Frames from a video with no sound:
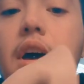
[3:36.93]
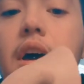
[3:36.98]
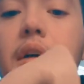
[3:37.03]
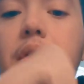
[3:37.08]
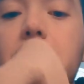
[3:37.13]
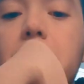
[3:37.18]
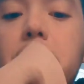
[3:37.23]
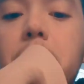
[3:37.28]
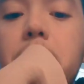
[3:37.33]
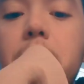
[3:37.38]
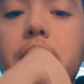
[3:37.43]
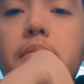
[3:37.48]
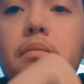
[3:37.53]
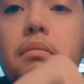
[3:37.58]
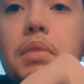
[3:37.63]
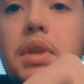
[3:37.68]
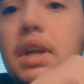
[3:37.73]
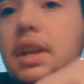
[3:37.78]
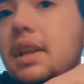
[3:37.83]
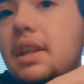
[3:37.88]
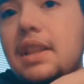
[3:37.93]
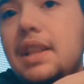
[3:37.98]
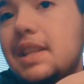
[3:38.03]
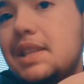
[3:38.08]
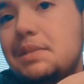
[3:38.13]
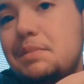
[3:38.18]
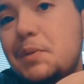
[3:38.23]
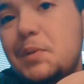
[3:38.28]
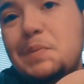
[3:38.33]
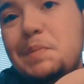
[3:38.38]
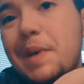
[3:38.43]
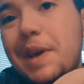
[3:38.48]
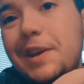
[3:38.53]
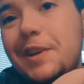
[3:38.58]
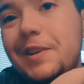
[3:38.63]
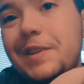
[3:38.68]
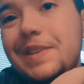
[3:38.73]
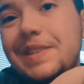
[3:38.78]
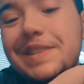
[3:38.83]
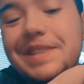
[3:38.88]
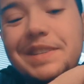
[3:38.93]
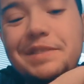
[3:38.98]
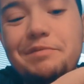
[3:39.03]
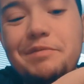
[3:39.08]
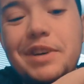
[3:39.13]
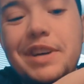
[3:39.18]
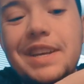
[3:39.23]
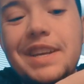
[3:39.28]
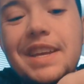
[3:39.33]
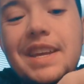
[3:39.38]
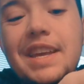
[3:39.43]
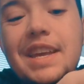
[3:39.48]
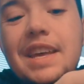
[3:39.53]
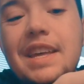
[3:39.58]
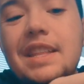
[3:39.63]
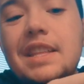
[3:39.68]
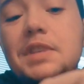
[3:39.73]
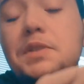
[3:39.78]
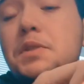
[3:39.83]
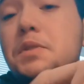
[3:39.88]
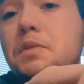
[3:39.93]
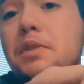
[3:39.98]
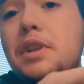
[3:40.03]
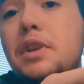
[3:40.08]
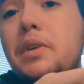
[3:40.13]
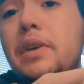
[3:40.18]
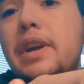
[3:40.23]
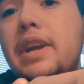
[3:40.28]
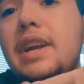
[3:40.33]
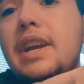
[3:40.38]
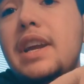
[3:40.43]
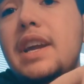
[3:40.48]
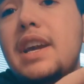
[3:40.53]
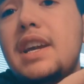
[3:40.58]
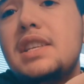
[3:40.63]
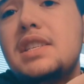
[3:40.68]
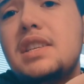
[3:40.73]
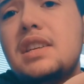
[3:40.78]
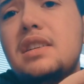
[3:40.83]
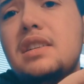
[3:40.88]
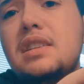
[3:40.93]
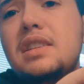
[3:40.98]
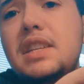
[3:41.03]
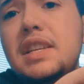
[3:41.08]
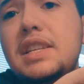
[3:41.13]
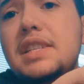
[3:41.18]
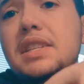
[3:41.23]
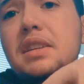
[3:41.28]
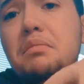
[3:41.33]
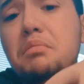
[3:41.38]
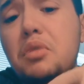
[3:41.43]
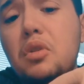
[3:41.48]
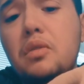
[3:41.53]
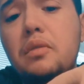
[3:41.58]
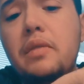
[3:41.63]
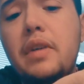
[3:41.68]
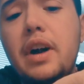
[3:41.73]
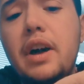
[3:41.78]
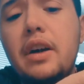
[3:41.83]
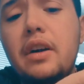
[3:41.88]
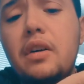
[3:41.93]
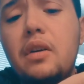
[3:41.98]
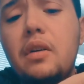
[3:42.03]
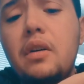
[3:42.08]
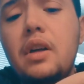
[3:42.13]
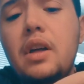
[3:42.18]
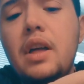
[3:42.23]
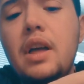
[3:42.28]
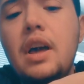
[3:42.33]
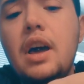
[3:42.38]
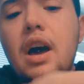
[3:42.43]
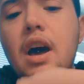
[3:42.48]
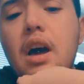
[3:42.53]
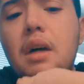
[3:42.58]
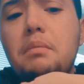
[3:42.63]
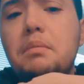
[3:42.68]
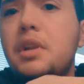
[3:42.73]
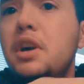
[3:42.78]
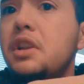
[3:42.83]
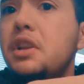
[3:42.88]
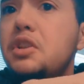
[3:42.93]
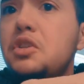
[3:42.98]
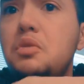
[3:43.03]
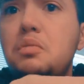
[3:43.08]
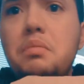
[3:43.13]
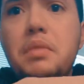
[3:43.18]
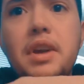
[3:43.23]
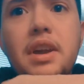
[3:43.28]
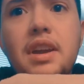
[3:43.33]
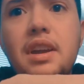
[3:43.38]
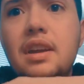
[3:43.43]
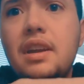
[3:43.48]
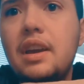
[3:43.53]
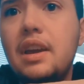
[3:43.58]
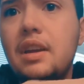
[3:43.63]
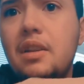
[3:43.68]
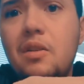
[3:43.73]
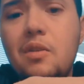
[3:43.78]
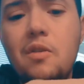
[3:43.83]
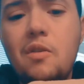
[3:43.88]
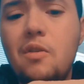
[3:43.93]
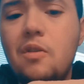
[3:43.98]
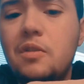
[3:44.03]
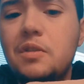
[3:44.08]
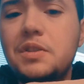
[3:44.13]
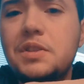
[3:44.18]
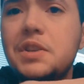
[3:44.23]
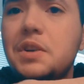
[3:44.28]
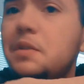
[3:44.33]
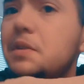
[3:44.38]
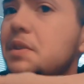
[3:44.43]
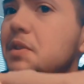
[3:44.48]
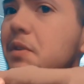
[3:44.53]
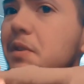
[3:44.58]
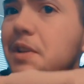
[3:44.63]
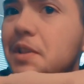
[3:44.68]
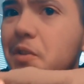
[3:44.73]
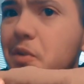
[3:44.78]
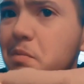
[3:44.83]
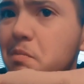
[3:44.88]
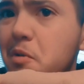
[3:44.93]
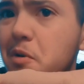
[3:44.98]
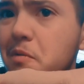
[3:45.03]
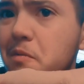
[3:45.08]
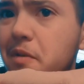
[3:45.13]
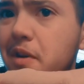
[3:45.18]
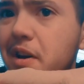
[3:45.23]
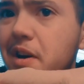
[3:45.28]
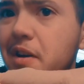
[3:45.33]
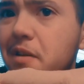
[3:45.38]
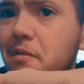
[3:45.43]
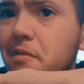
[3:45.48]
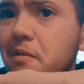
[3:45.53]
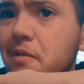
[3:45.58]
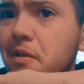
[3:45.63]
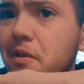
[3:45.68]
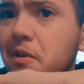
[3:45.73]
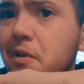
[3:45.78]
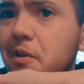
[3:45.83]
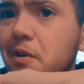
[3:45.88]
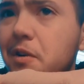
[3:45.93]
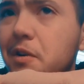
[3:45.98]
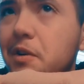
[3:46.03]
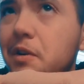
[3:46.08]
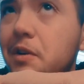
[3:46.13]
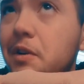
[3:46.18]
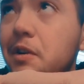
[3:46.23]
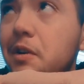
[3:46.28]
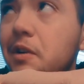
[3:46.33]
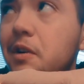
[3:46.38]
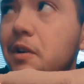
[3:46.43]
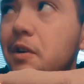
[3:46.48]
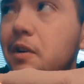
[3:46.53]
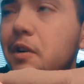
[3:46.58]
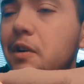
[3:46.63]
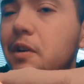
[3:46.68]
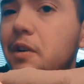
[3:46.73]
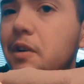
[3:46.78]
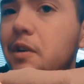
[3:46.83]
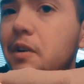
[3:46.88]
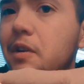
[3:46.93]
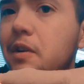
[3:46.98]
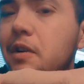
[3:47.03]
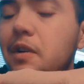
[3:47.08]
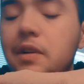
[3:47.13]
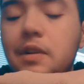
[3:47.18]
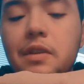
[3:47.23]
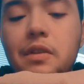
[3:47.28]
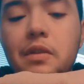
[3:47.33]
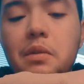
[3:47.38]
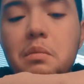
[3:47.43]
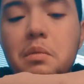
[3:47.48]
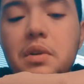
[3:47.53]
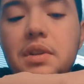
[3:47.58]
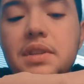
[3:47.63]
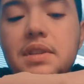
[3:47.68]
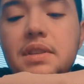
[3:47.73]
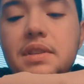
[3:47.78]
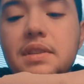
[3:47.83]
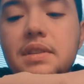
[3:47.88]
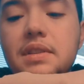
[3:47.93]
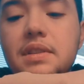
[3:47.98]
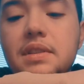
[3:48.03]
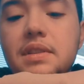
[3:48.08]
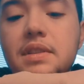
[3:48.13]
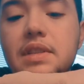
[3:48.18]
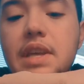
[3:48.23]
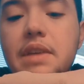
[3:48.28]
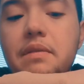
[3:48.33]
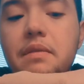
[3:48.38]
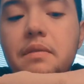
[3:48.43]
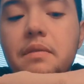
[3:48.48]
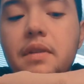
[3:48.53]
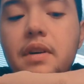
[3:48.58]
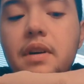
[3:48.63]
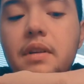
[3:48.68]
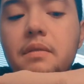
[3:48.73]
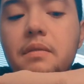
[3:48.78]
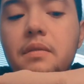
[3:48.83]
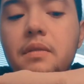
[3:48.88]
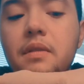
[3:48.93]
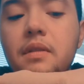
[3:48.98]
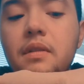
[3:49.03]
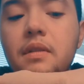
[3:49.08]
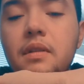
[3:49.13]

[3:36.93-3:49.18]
but I think that's most Packers. But this one's really great. It has a decent profile. Not too big at all, so it's only 3.5 or 3.75,